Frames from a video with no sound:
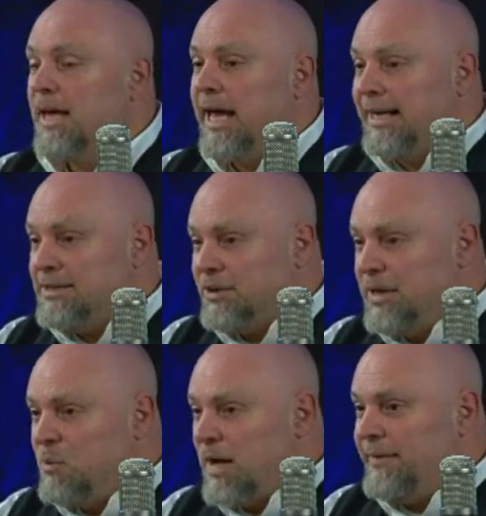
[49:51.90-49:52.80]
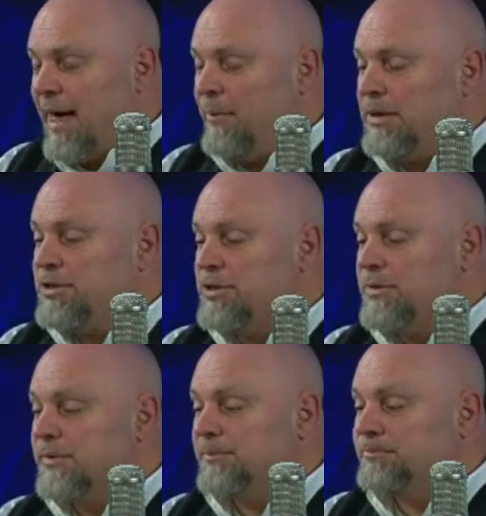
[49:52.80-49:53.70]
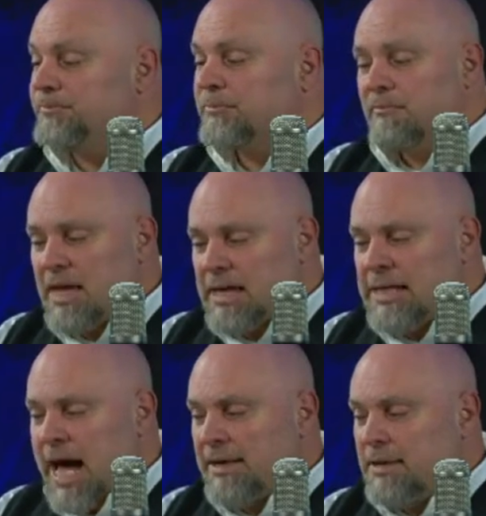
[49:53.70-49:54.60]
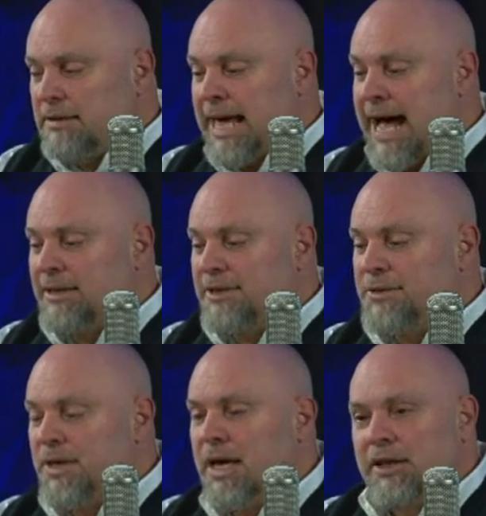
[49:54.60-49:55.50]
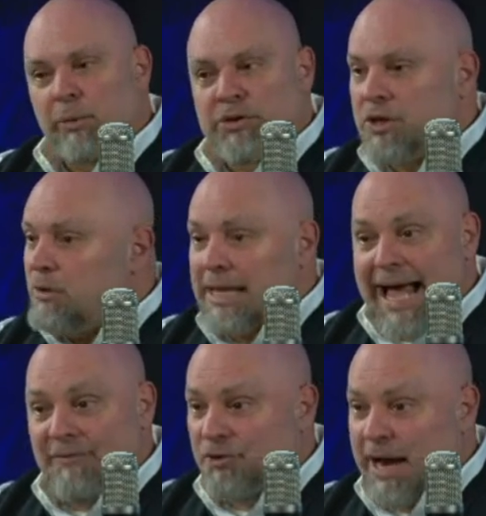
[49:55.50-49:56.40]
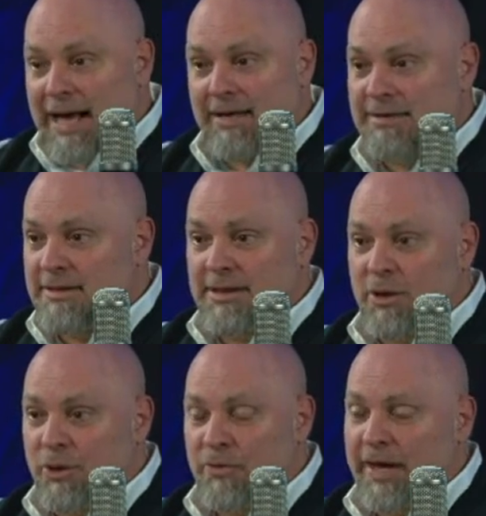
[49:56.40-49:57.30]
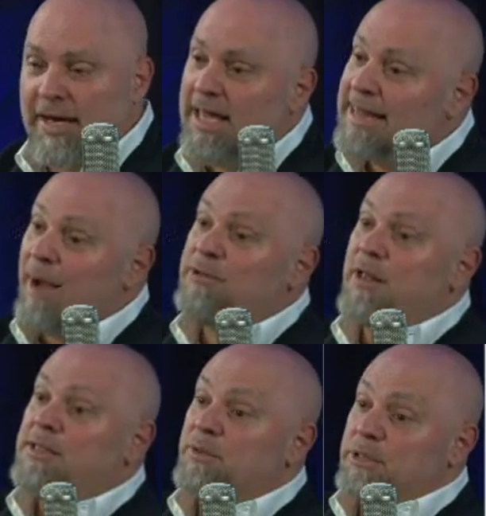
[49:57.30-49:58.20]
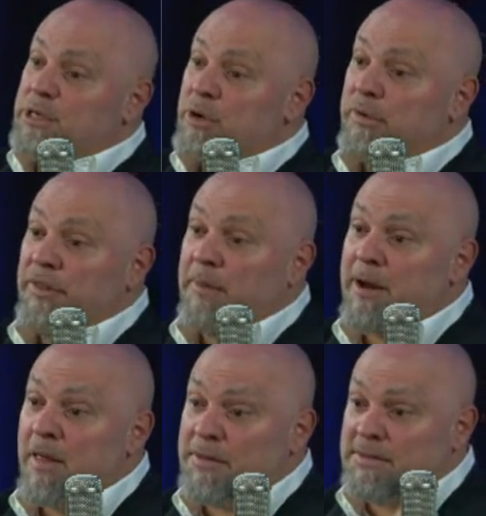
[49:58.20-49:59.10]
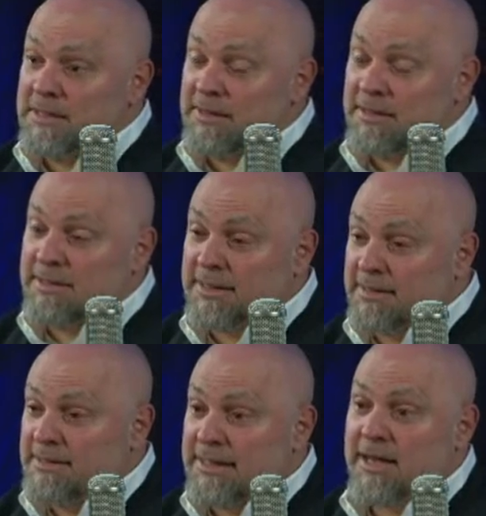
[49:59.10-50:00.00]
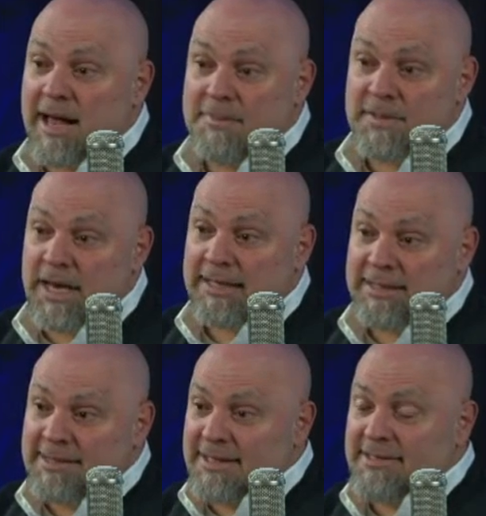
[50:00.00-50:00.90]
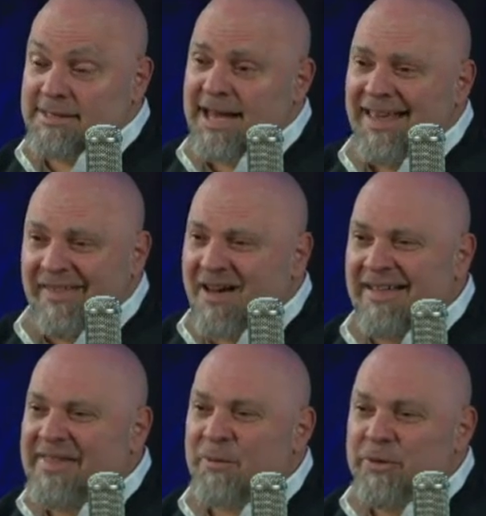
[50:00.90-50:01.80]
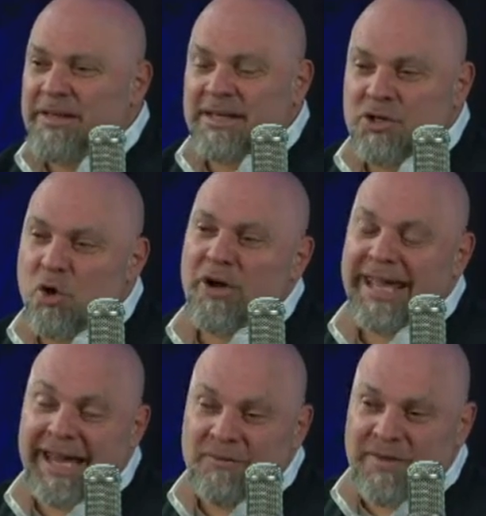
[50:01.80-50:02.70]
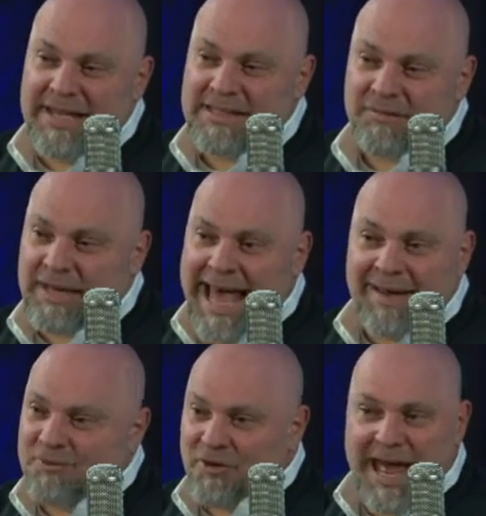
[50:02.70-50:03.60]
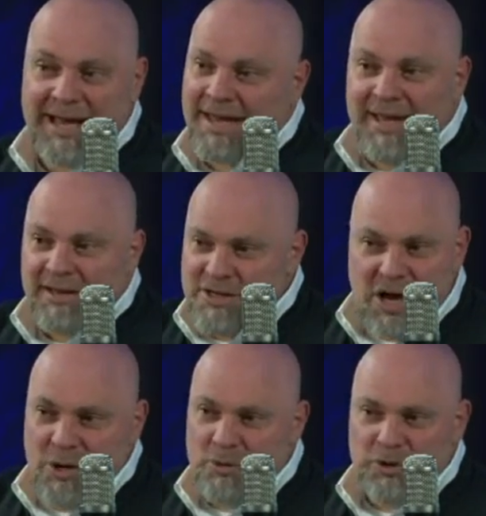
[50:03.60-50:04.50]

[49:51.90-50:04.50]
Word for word: And so he won that one, Schulz not adult actors. There was no laugh track to the whole thing. That was also a no-no. You think about all the, sit- the six sitcoms of the 1960s; they all had that really annoying, invasive laugh track. No,